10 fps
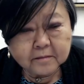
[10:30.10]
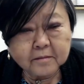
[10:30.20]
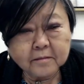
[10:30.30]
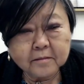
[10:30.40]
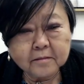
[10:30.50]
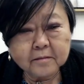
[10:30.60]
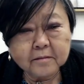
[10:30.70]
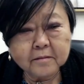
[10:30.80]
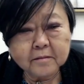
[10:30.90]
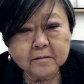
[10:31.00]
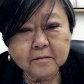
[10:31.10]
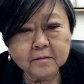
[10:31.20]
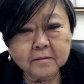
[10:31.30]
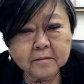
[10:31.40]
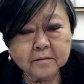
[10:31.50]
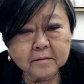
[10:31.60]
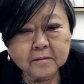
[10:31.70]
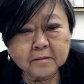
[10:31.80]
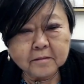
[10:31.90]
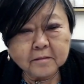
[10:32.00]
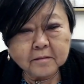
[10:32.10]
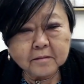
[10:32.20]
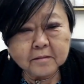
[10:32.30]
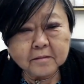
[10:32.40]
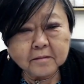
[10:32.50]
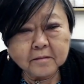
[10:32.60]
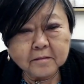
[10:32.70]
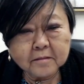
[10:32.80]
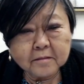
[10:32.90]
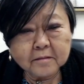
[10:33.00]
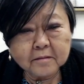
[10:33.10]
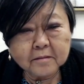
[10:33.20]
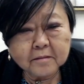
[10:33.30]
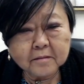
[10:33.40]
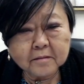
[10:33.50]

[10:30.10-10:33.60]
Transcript: The person shown says nothing.